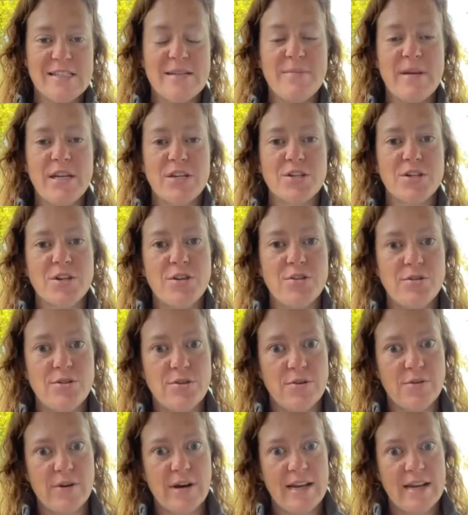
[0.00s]
and make sure you do
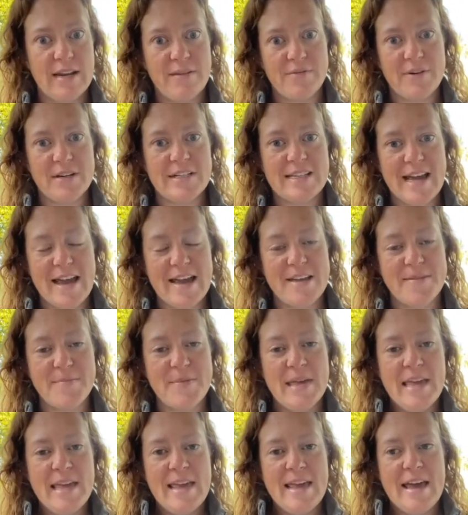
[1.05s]
it right every time.
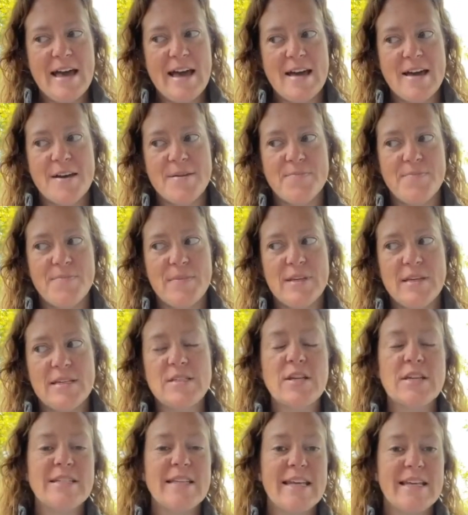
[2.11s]

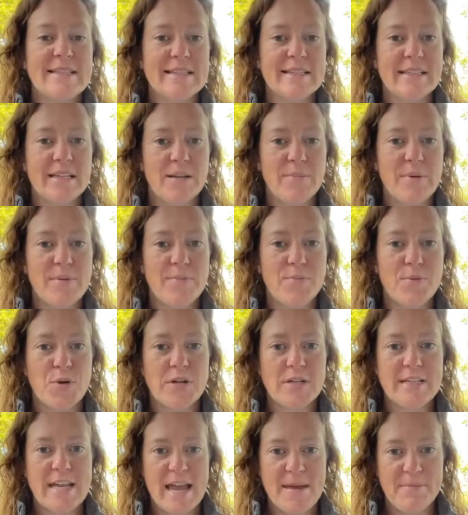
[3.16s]
So that takes a little bit
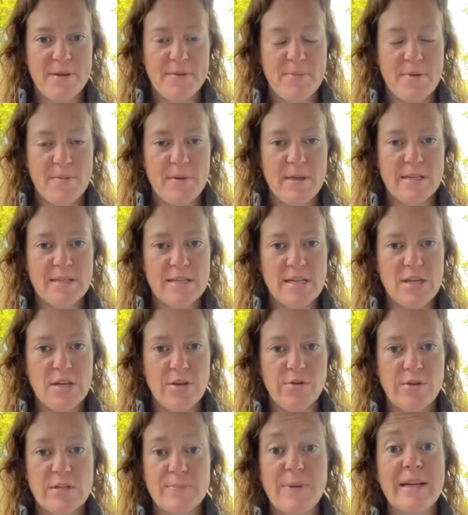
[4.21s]
more time commitment to
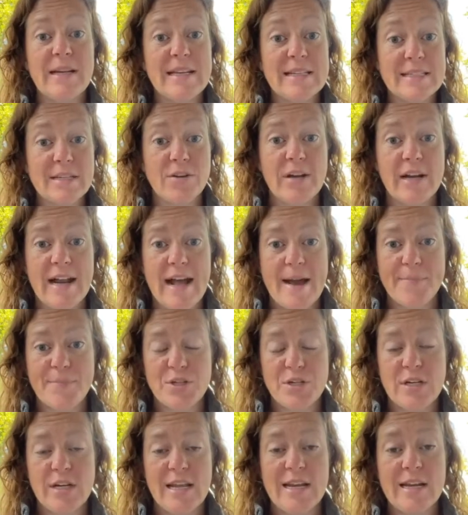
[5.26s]
use, but it is a great
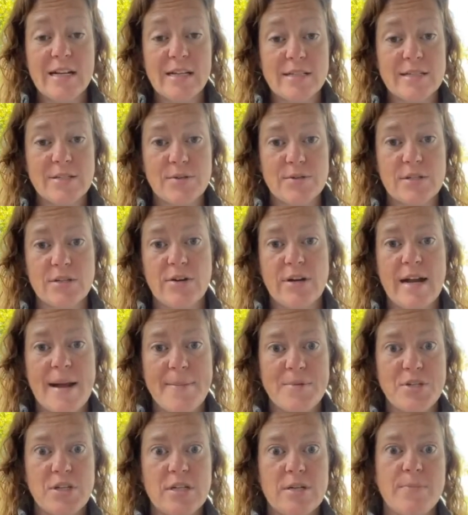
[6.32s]
option. And it also is a great
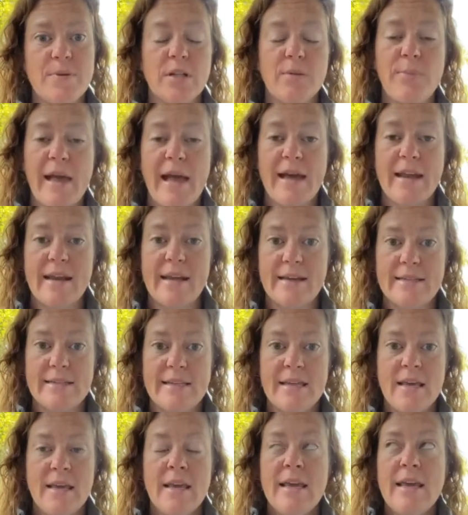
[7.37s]
option to build paddocks
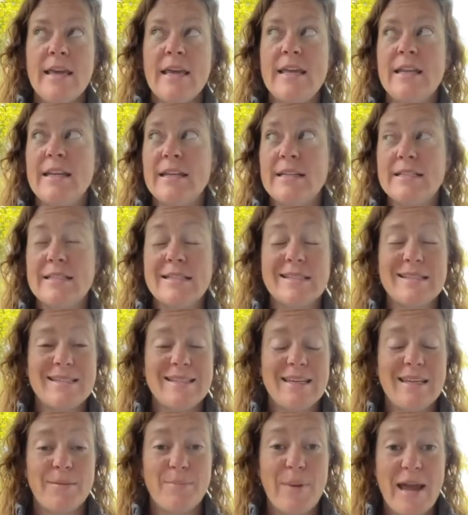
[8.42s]
in an
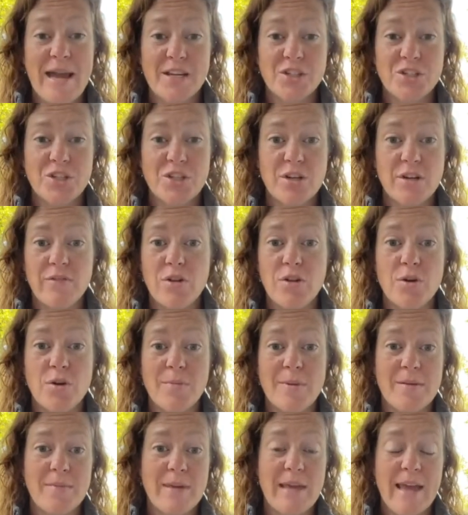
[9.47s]
existing pasture if you don't
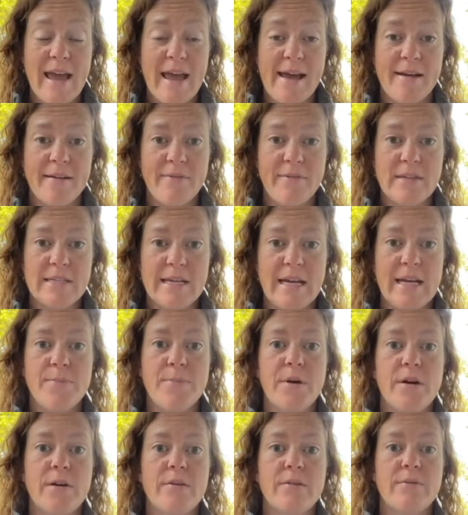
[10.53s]
maybe have the
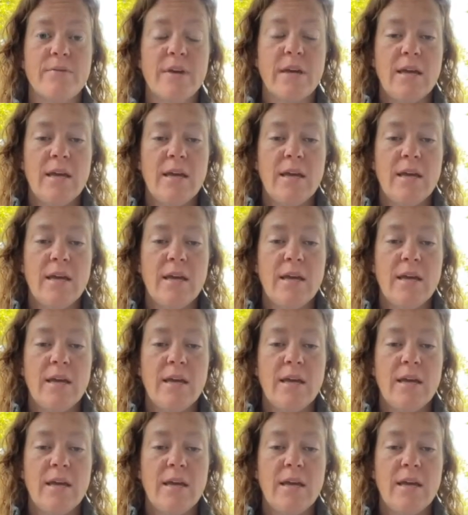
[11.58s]
type of